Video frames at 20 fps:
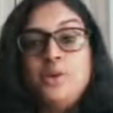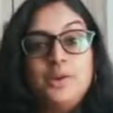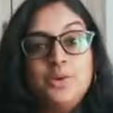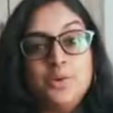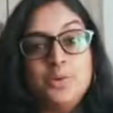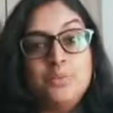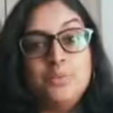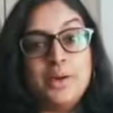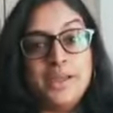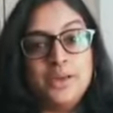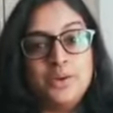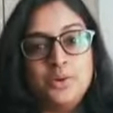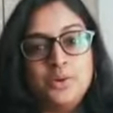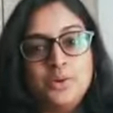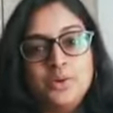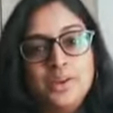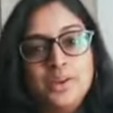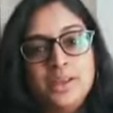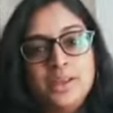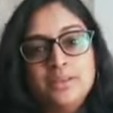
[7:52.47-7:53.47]
into
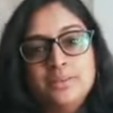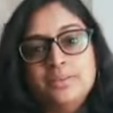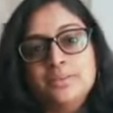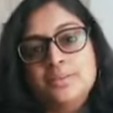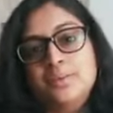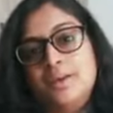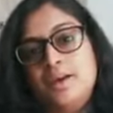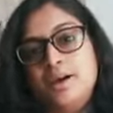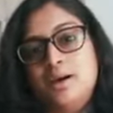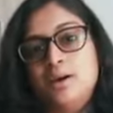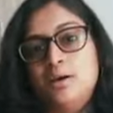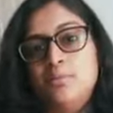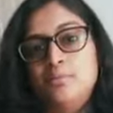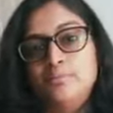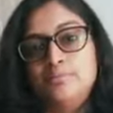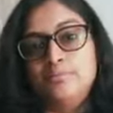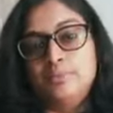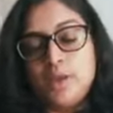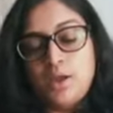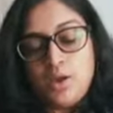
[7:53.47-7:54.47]
microgreens,
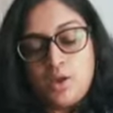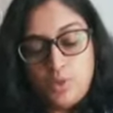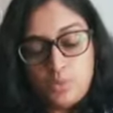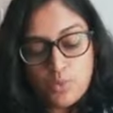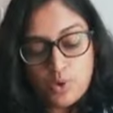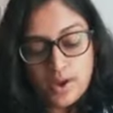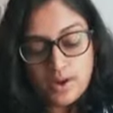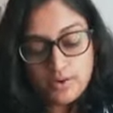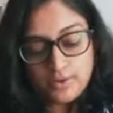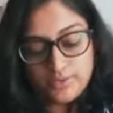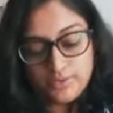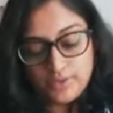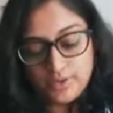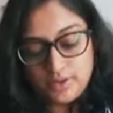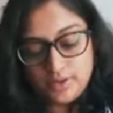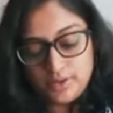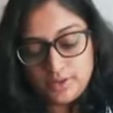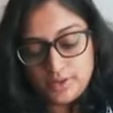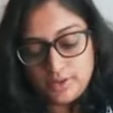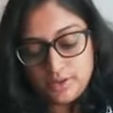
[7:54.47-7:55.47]
one of
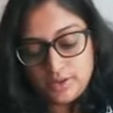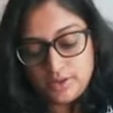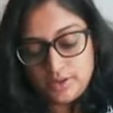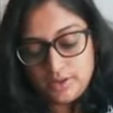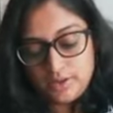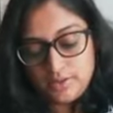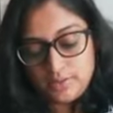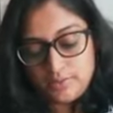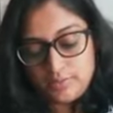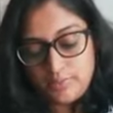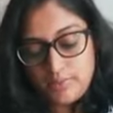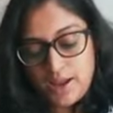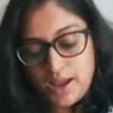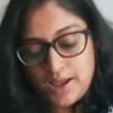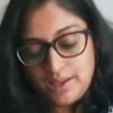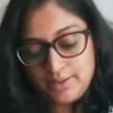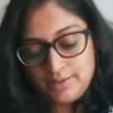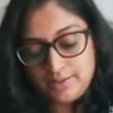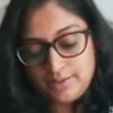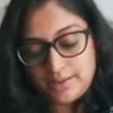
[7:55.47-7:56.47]
the
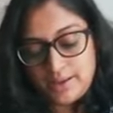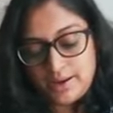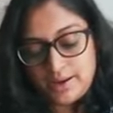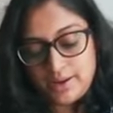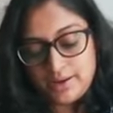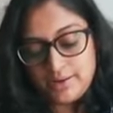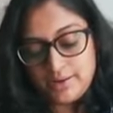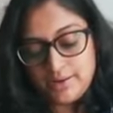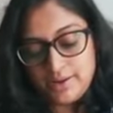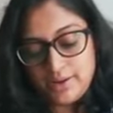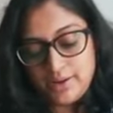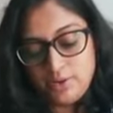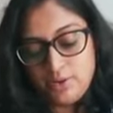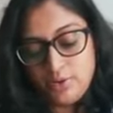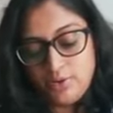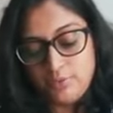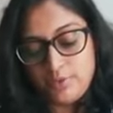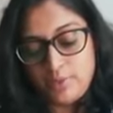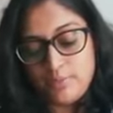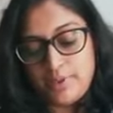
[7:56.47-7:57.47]
plants that are really
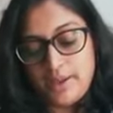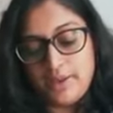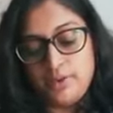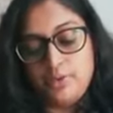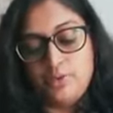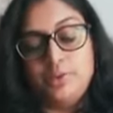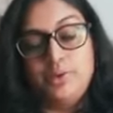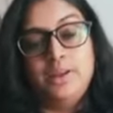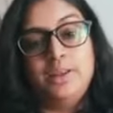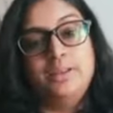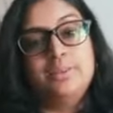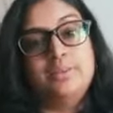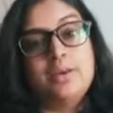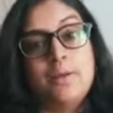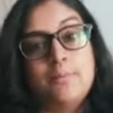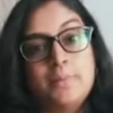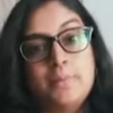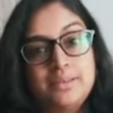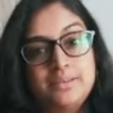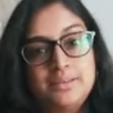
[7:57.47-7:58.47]
good for microgreens
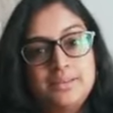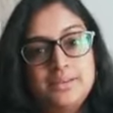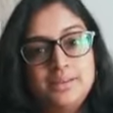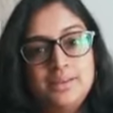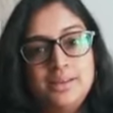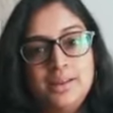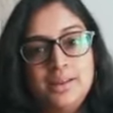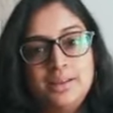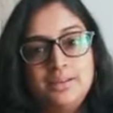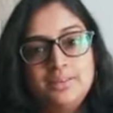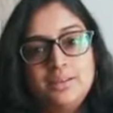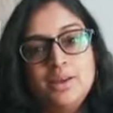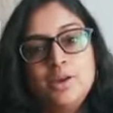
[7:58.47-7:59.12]
are mustard greens.